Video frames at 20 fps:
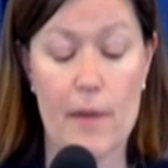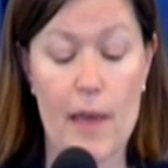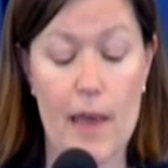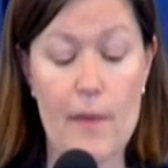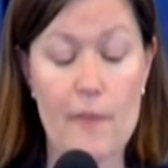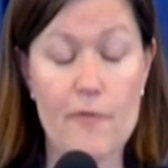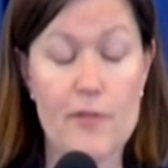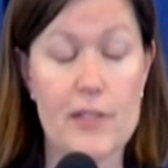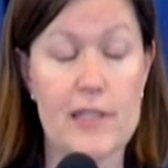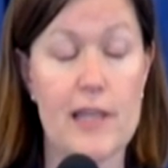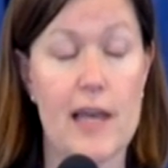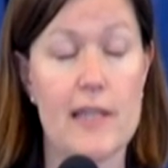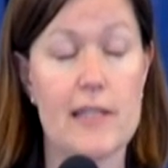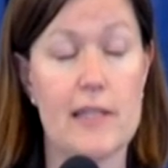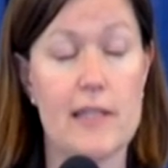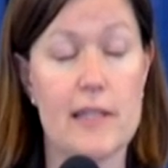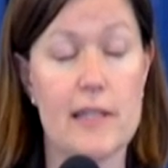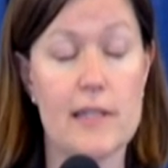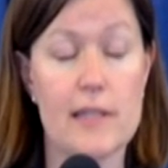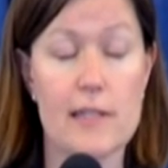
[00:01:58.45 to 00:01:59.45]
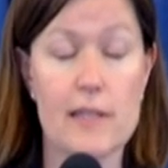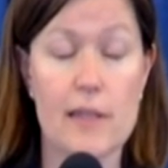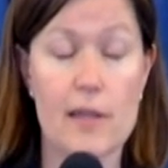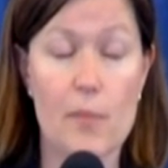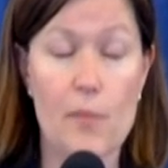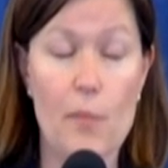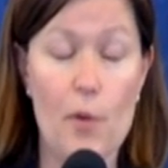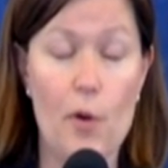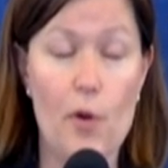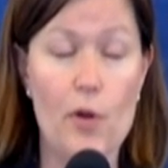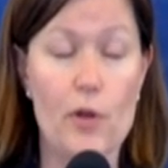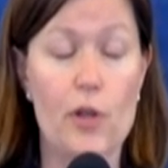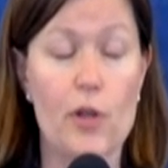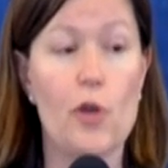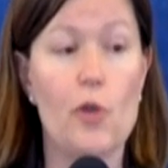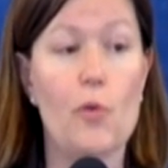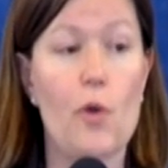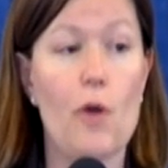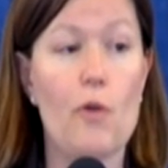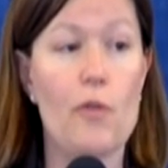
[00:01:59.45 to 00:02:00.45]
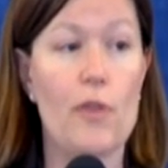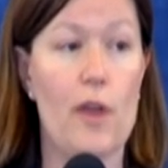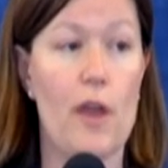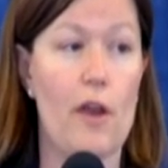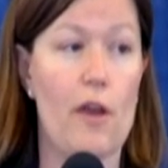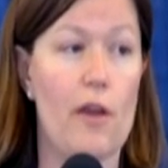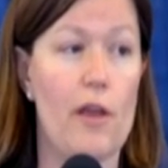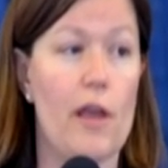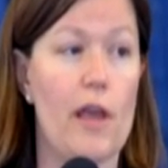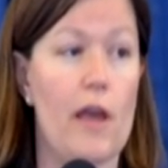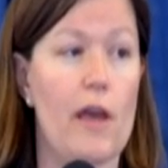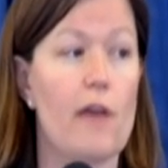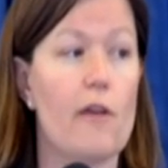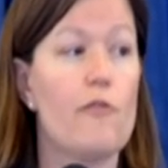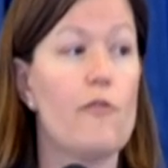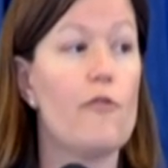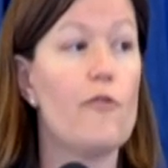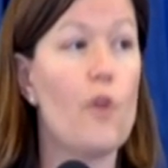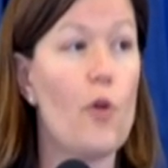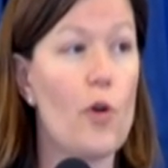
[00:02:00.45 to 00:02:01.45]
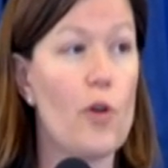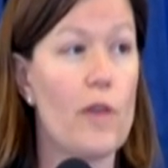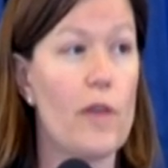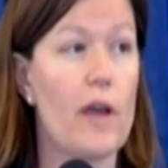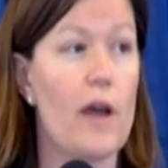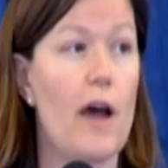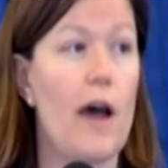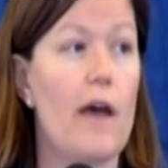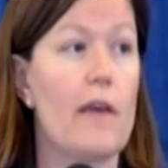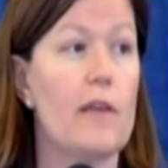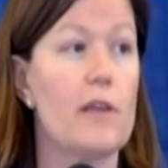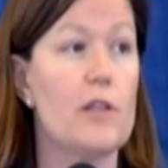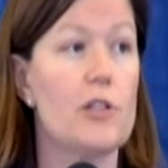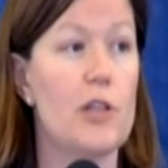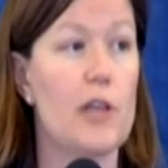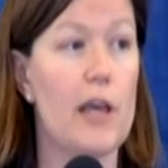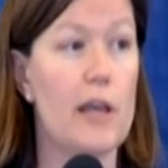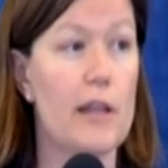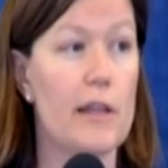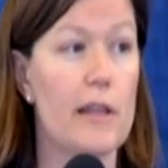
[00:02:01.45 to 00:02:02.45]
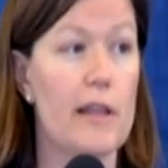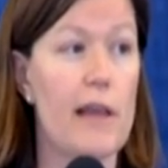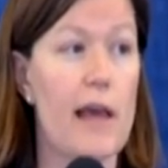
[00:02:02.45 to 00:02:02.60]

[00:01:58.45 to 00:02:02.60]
emphasized that this is an important growth area for the college, and in the